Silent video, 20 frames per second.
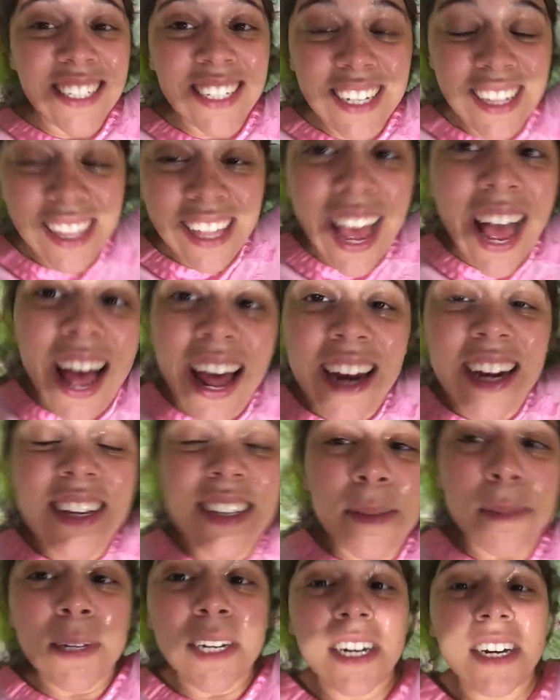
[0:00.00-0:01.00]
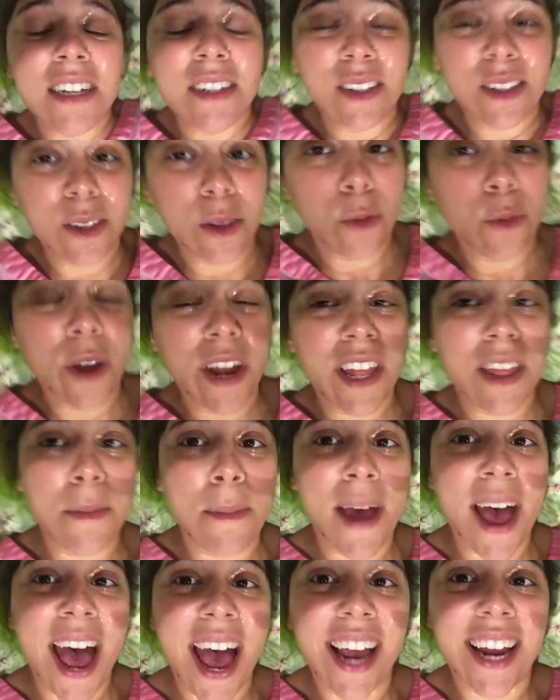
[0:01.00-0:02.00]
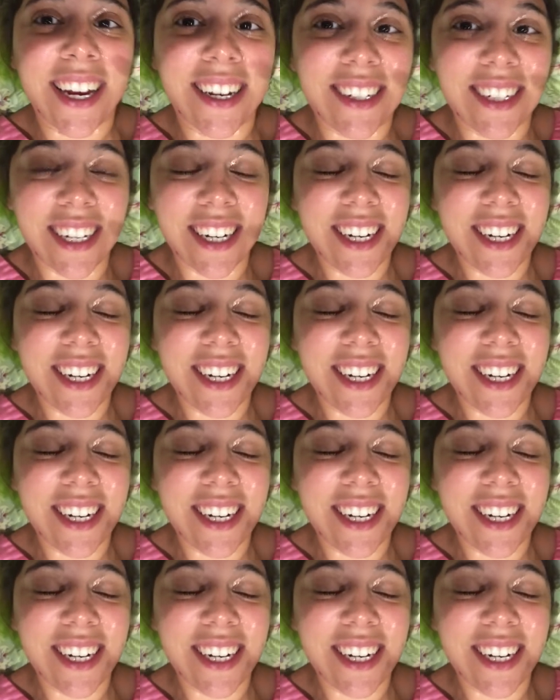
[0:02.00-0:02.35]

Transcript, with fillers: did that is because the way the package